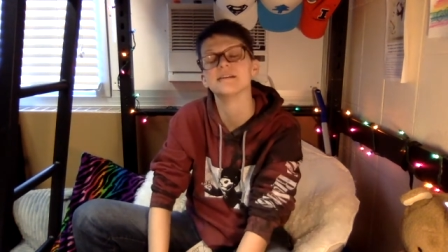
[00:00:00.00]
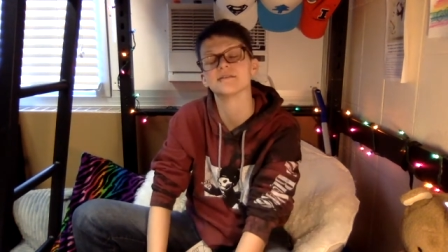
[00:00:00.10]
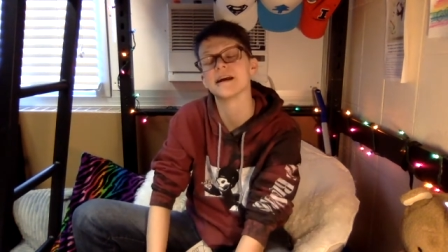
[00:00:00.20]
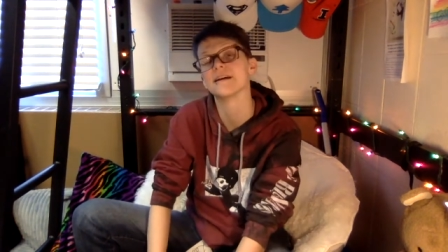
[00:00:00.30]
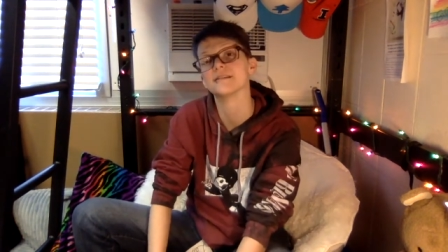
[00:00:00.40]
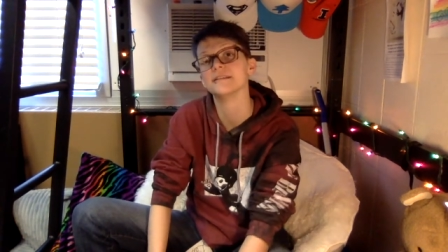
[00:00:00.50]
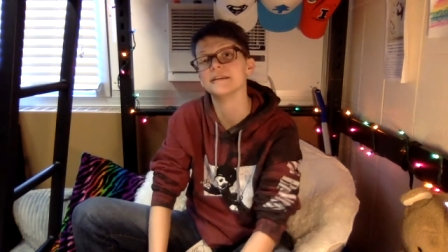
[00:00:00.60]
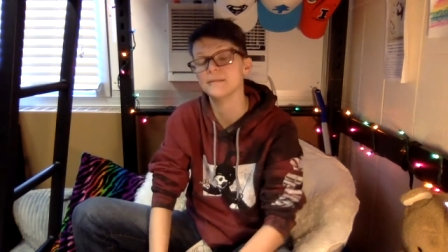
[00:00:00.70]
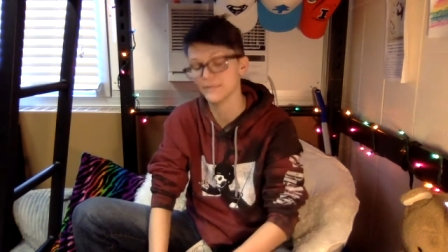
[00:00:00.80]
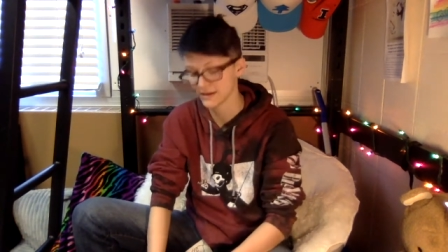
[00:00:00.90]

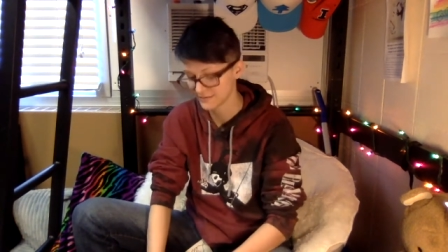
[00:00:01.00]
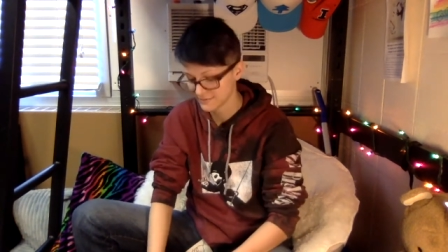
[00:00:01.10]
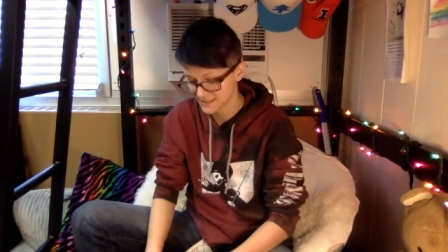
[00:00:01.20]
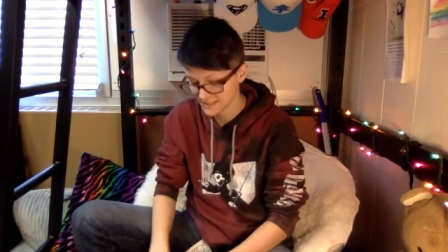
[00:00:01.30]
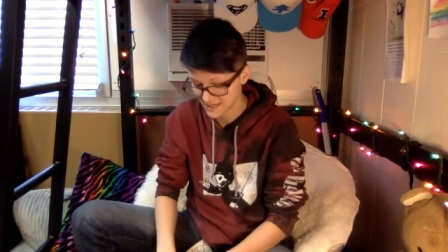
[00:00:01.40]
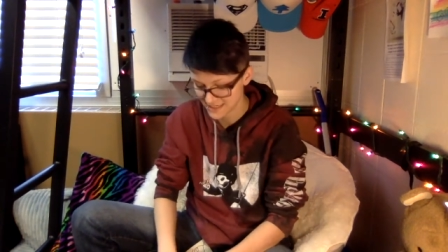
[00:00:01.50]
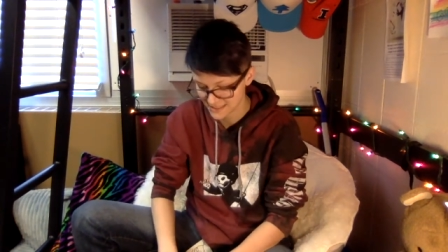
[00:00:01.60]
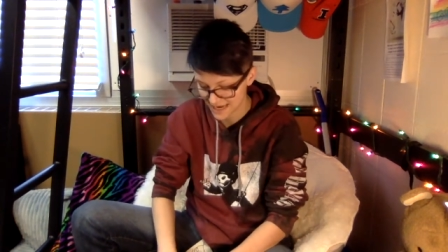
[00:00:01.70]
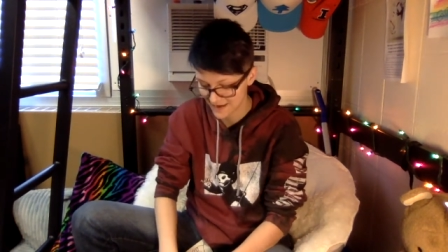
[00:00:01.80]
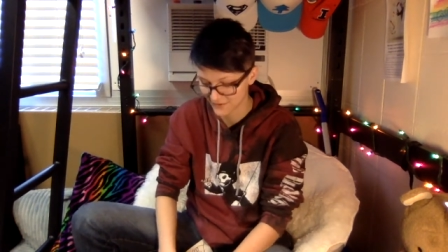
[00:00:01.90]
rarely, but it's nice
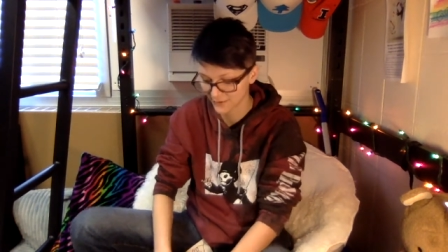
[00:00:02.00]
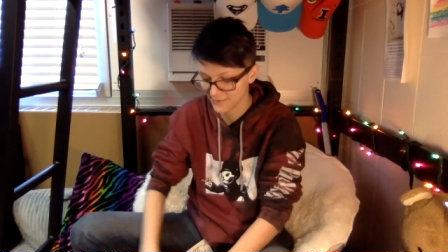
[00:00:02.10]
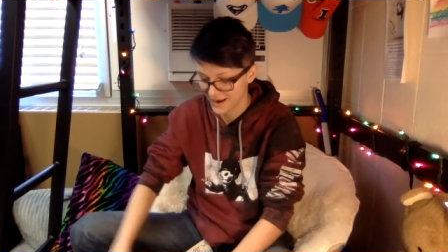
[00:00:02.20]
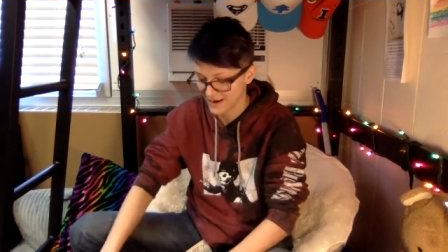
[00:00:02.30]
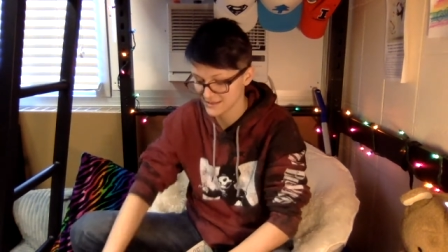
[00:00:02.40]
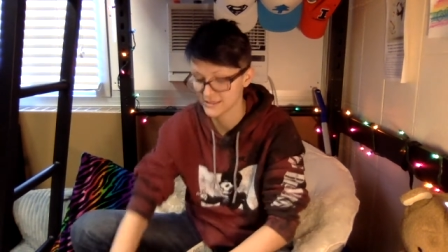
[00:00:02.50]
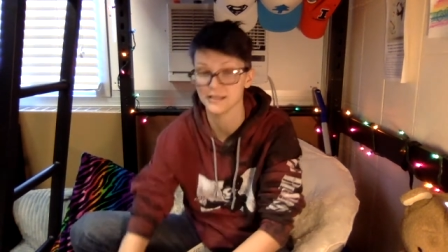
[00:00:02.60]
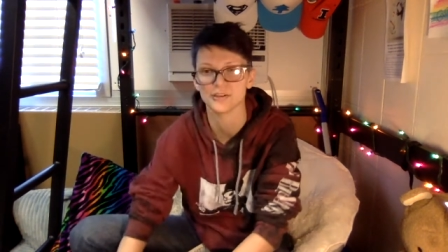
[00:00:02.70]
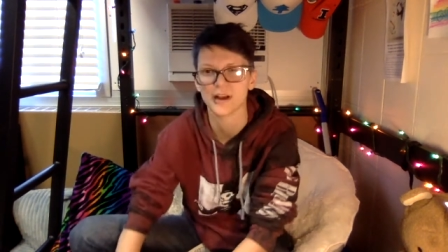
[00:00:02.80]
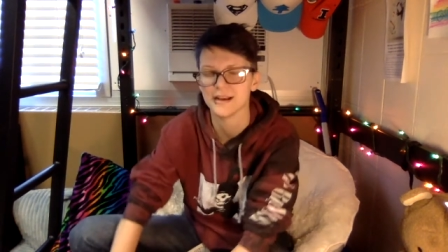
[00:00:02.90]
to have for when my eyes
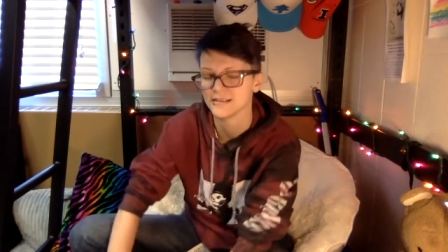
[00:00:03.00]
get dry